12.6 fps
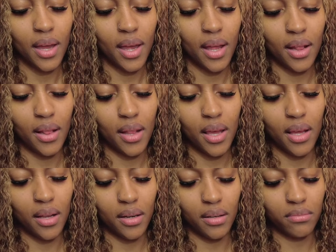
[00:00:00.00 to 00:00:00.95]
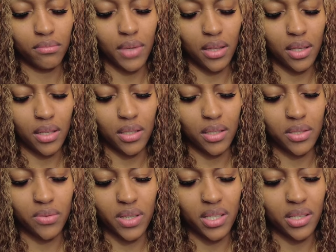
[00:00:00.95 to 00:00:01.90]
And then I think this
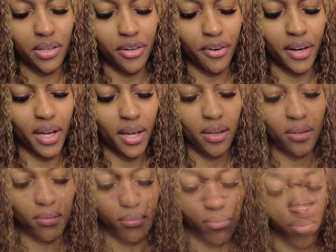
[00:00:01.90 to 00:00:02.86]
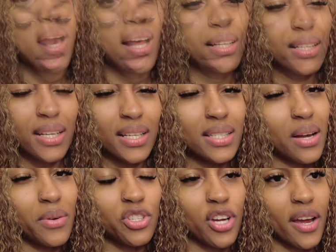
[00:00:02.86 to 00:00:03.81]
one is a gray. Yeah. I think the next thing I'm
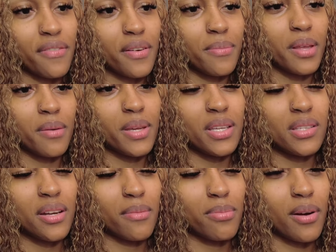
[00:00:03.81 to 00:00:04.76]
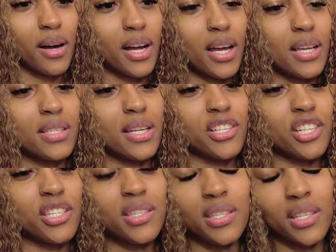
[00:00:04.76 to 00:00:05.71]
gonna try from them is their bra, because they
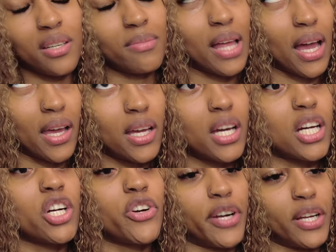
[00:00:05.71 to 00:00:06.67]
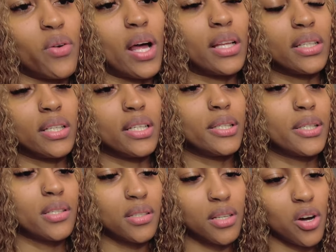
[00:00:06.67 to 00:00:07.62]
just seem like great quality.
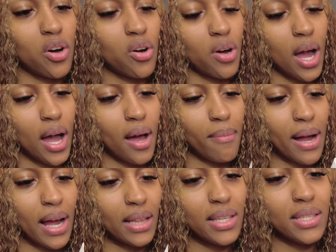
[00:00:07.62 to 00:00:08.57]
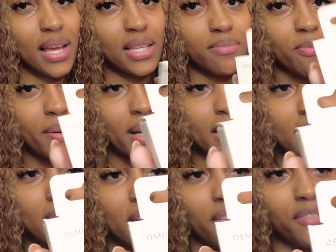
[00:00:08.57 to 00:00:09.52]
So I got this Asmo Pocket
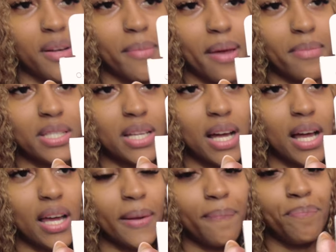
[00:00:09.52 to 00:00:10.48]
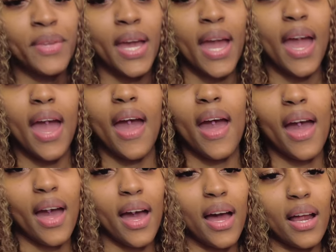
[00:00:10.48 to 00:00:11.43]
Stand from Amazon,
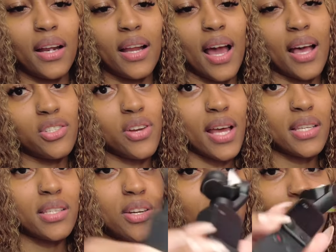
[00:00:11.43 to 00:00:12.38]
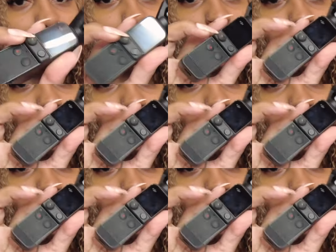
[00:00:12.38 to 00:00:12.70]
and as you guys know,